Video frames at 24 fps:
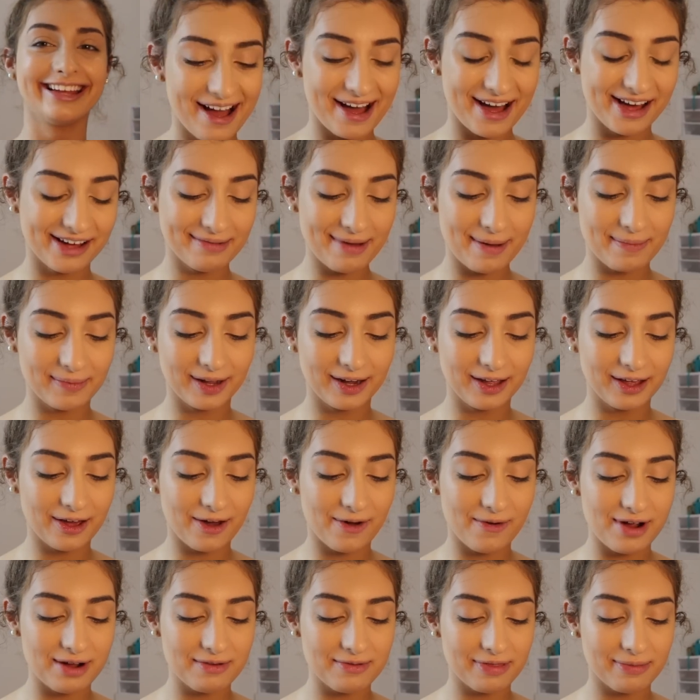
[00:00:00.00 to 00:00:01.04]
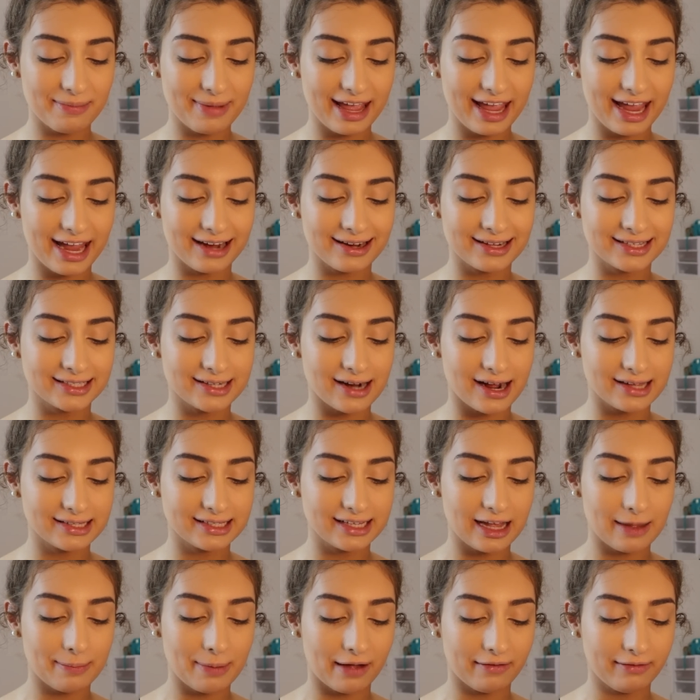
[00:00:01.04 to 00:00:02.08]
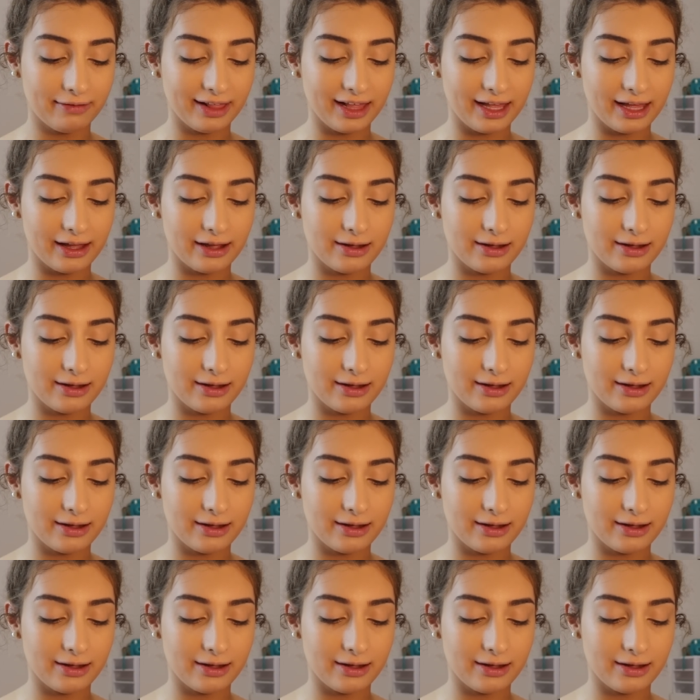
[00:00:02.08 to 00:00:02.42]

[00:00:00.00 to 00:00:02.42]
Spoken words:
I'm gonna go in with my Anastasia Beverly